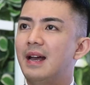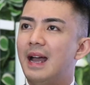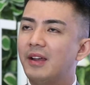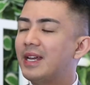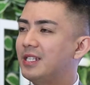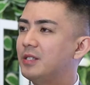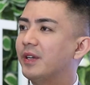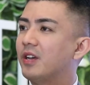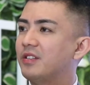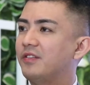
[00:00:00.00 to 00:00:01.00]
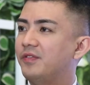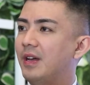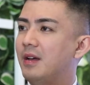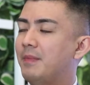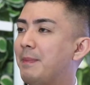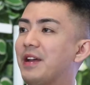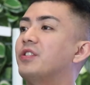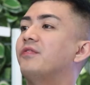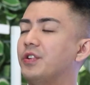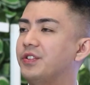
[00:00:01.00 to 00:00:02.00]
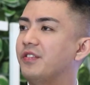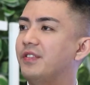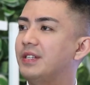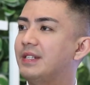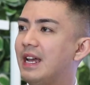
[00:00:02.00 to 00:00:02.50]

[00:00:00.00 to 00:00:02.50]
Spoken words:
I guess it's because of my passion for service.